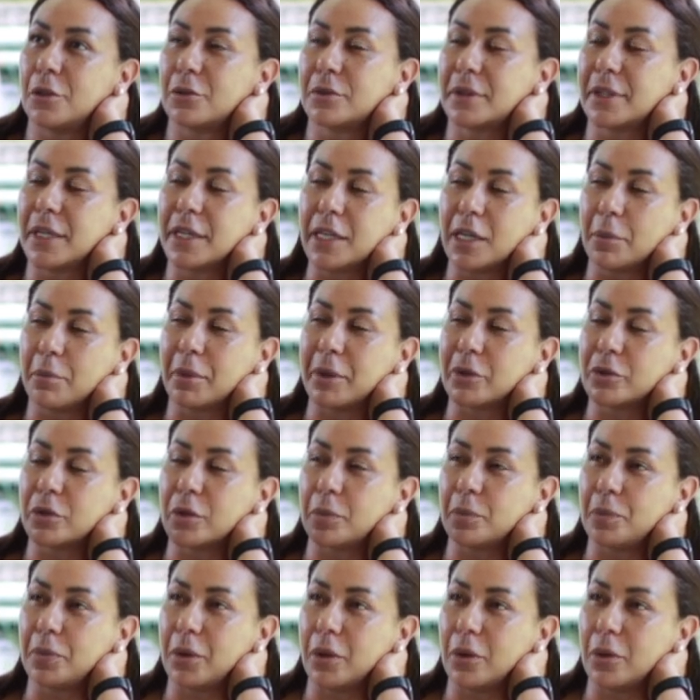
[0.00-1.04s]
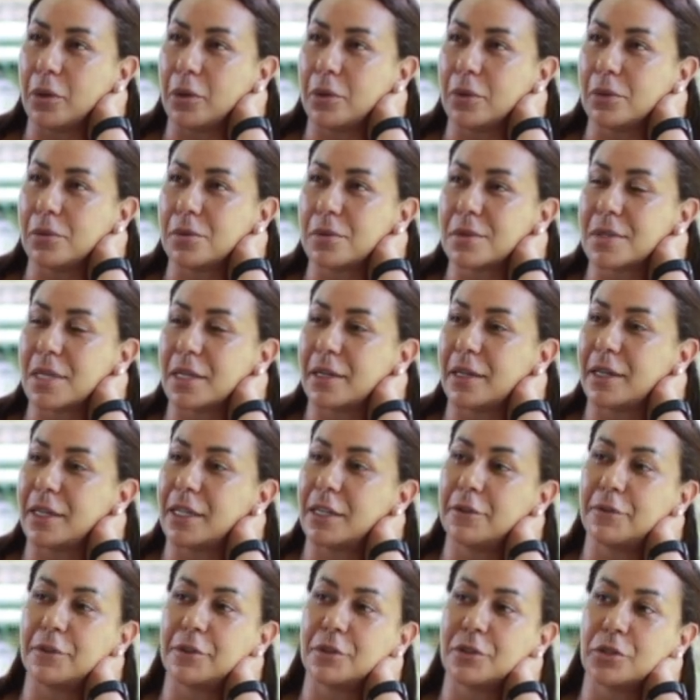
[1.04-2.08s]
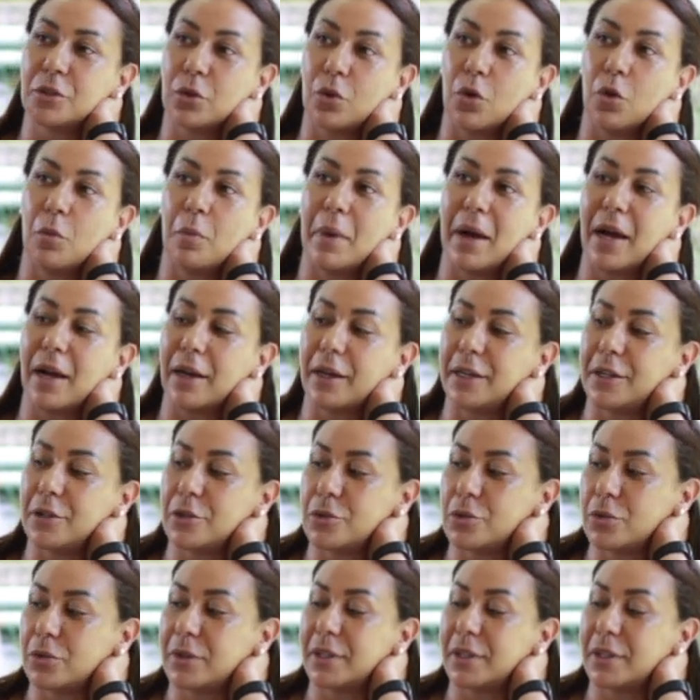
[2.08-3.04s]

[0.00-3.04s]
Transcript: think about the pose, and then even to go back into